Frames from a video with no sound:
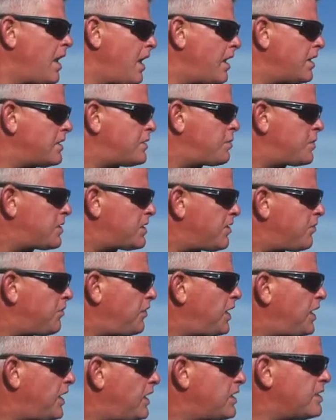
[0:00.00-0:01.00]
and
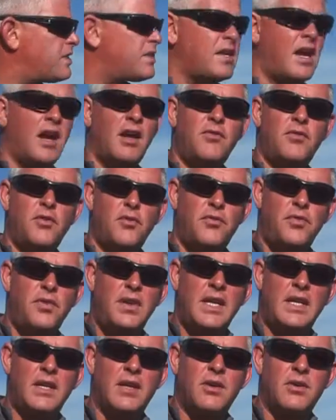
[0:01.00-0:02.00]
specifically designed for
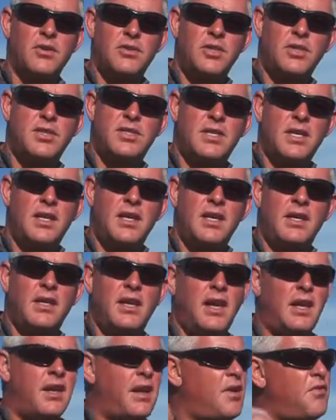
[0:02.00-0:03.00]
feeder, because you're sitting
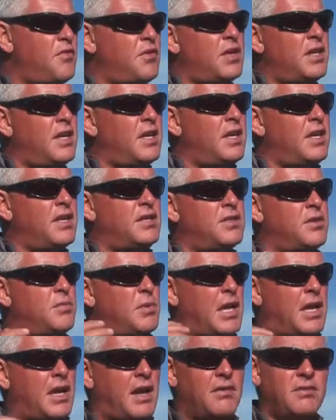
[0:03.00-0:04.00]
there and everything needs to
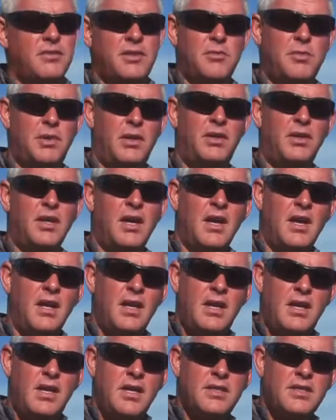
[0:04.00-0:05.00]
be comfortable,
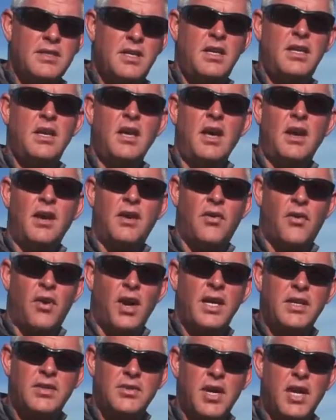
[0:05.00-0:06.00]
easy,
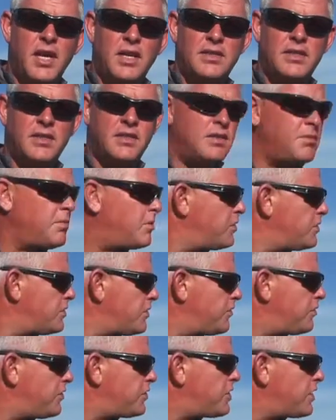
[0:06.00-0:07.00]
great drag system because
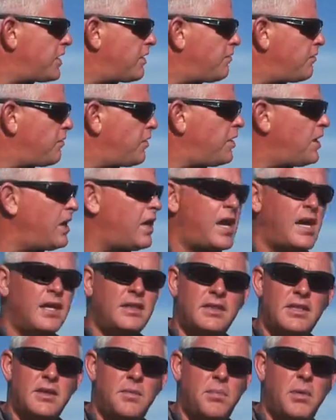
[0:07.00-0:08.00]
you're fishing a very
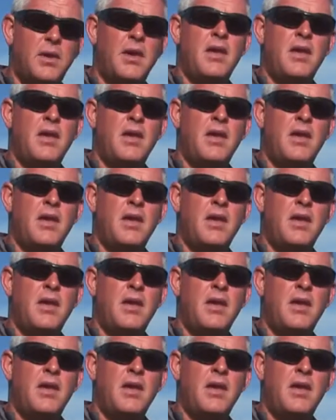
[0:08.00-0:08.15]
light tip.